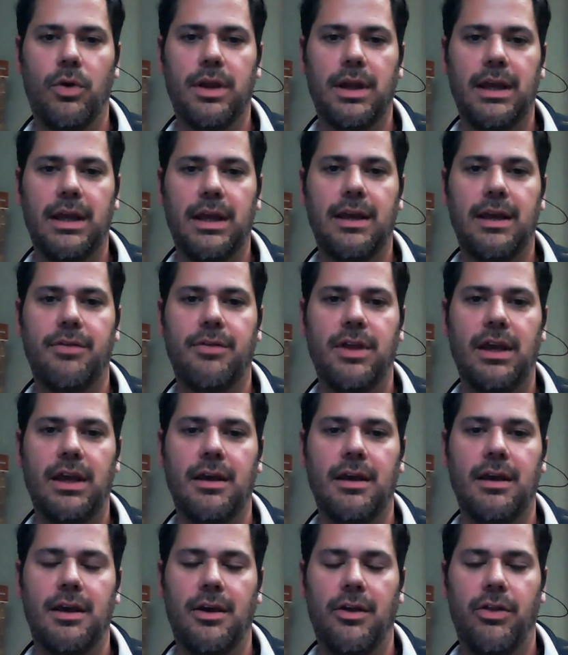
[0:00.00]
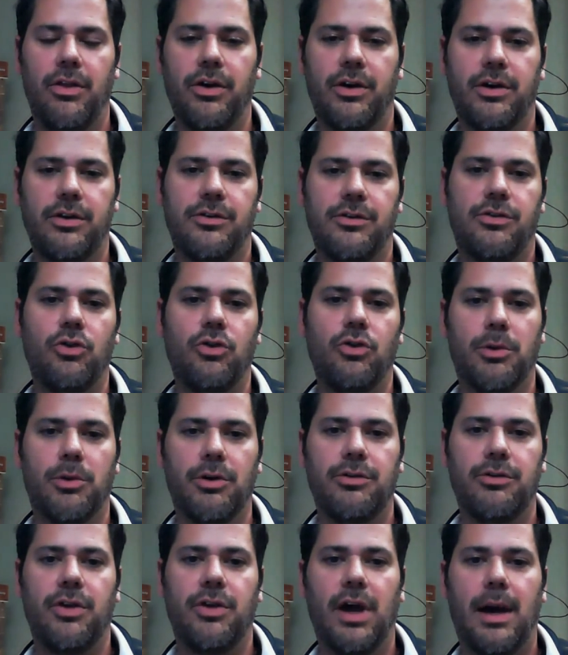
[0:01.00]
really give the the
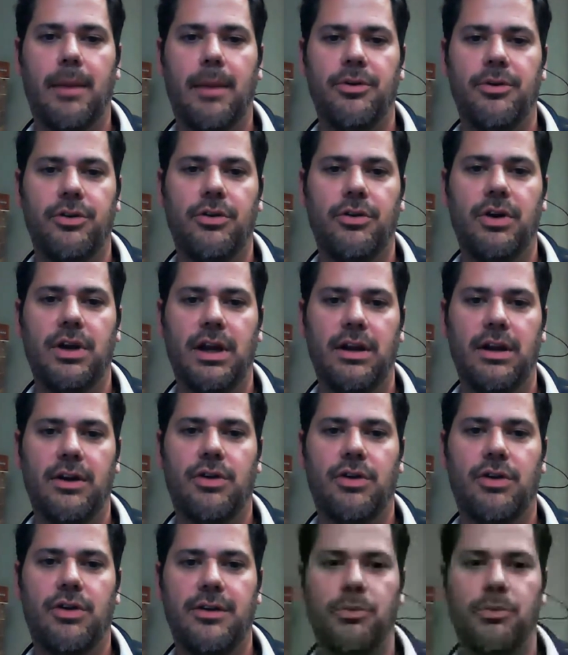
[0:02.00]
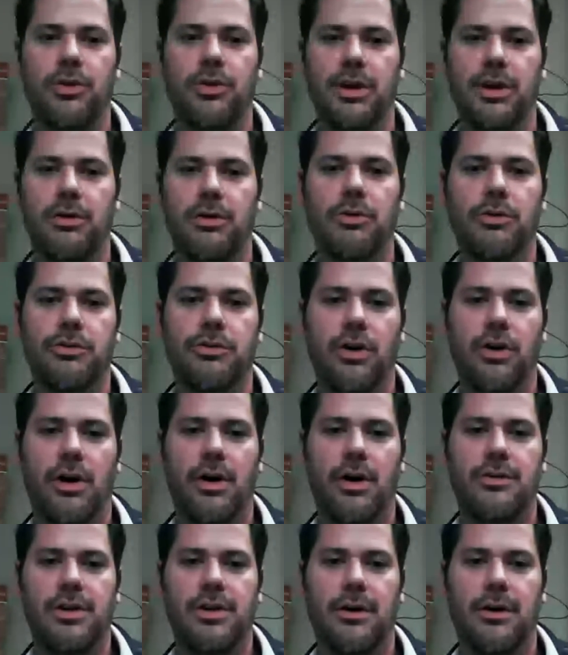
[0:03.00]
consumers the opportunity to try some really cool
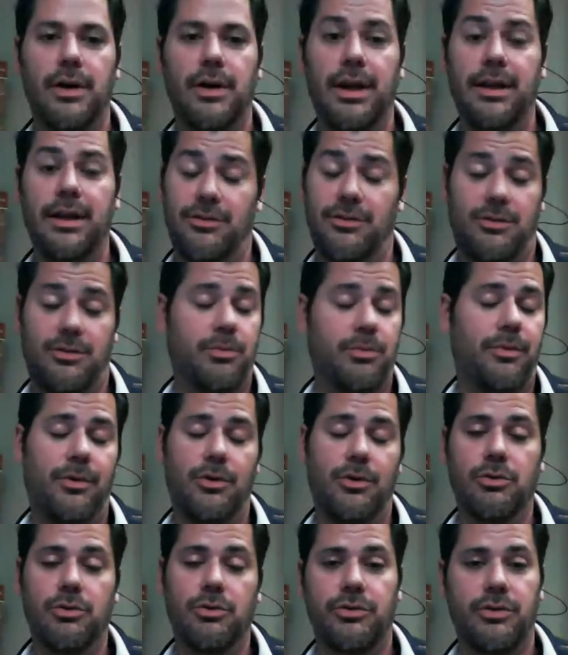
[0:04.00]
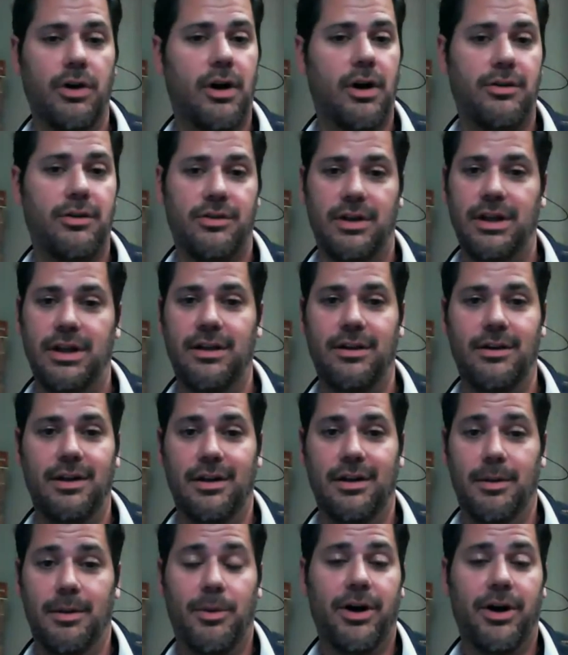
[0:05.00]
cigars out, and there's some cool cigars on the
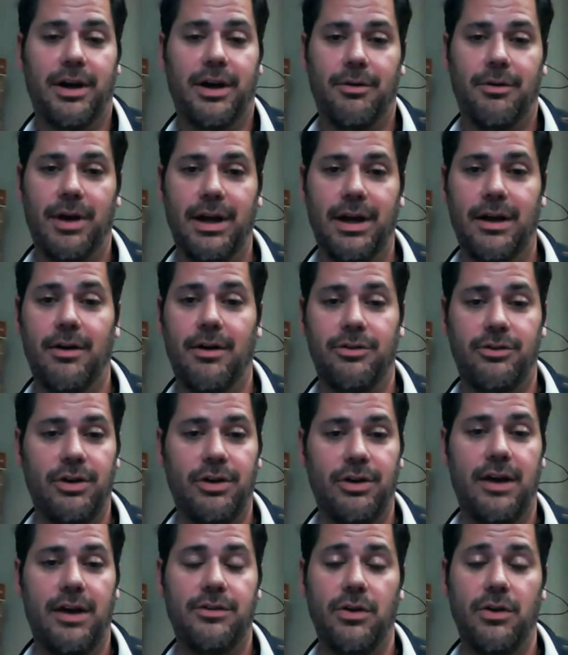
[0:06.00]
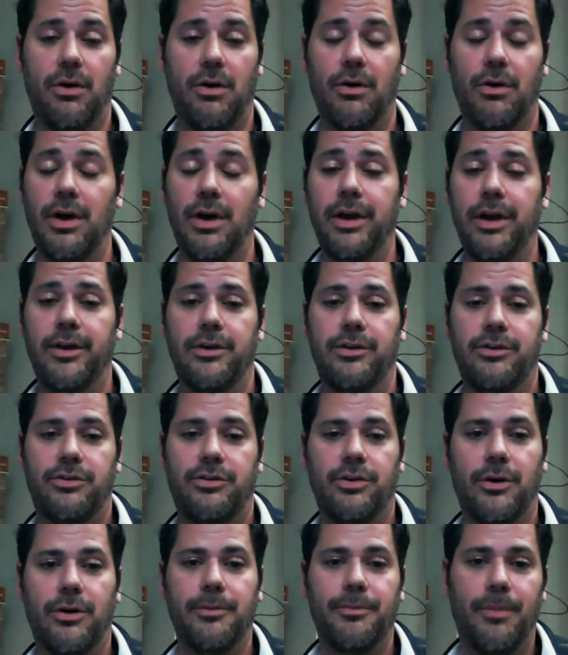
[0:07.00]
in, in the market right now, as you guys know.
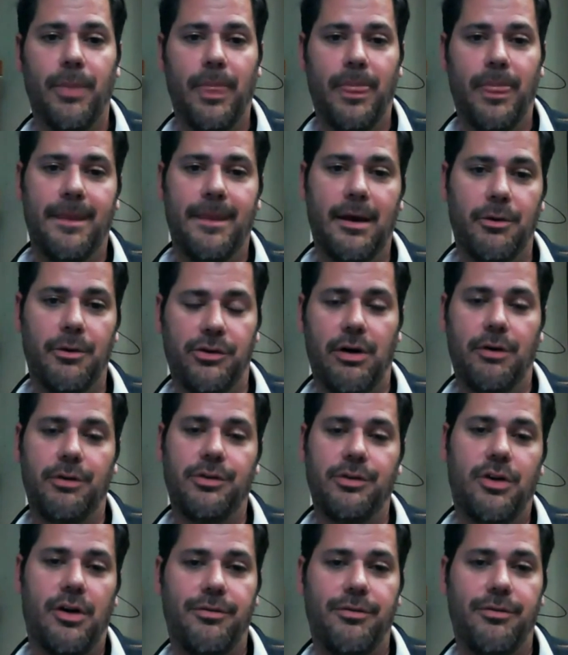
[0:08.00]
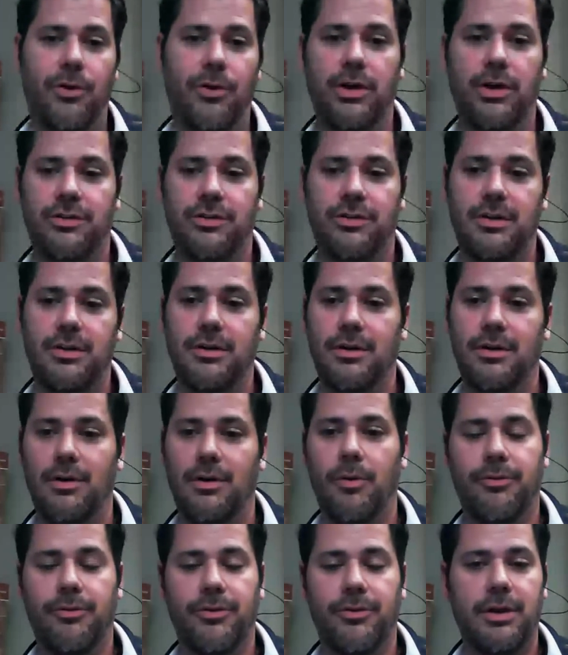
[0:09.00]
So that was always our focus, and
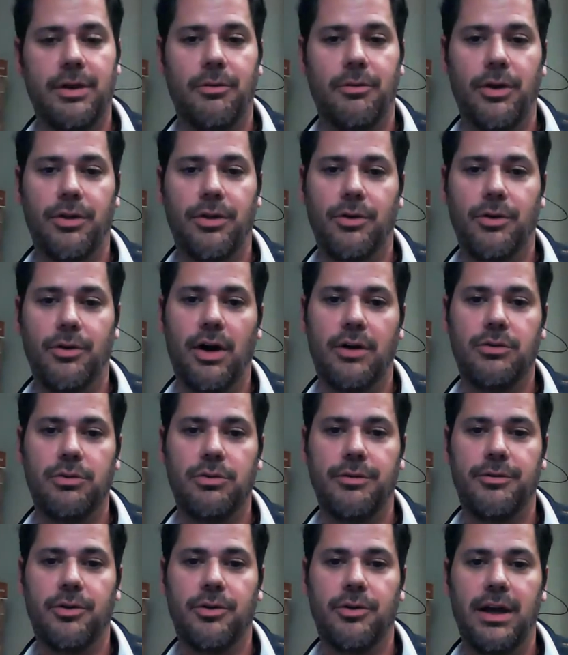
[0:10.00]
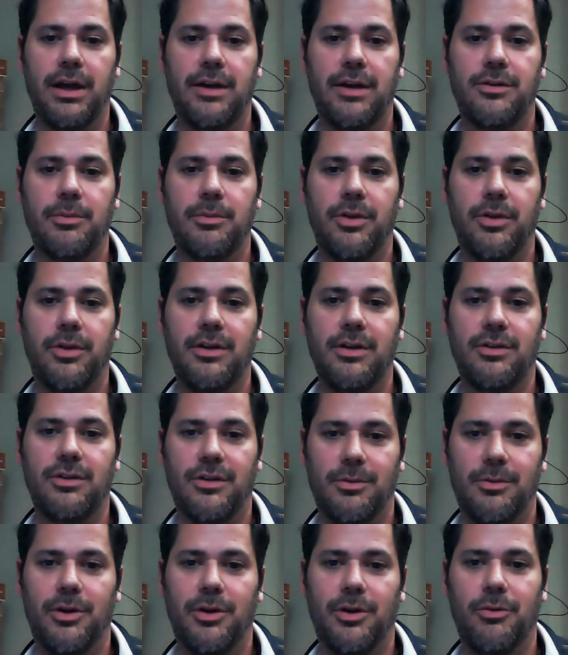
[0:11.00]
hopefully with Crux, we've created some things
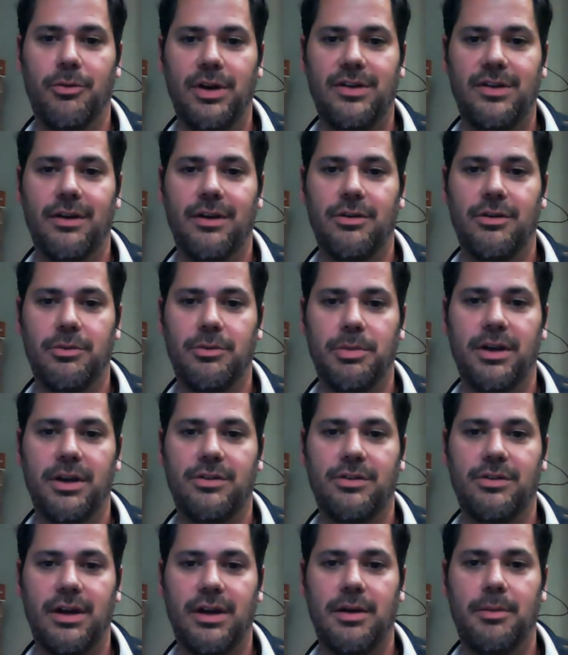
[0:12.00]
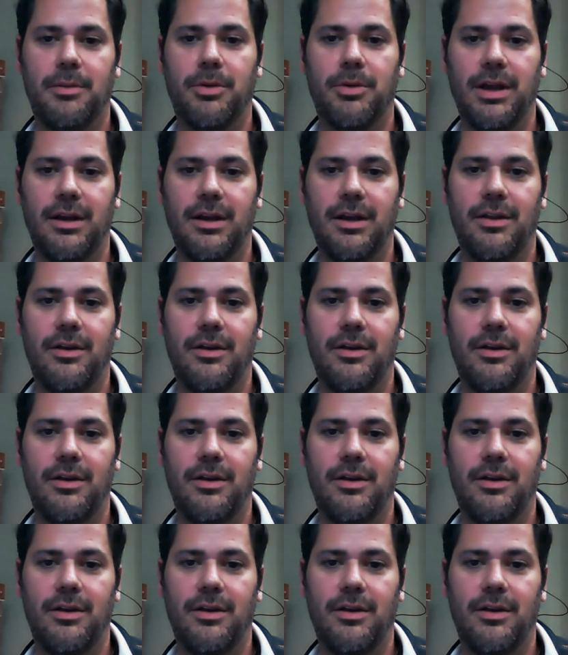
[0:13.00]
that some other retailers would be excited to bring into